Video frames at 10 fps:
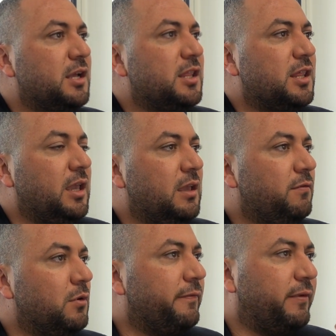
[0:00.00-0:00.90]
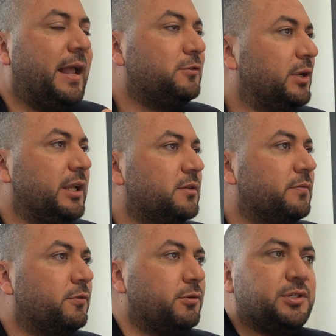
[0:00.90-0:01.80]
They give you a flat rate
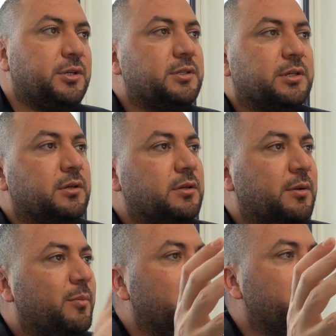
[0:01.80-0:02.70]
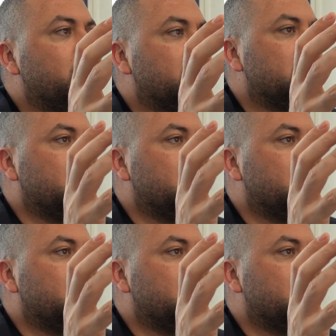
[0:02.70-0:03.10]
for a certain number of users.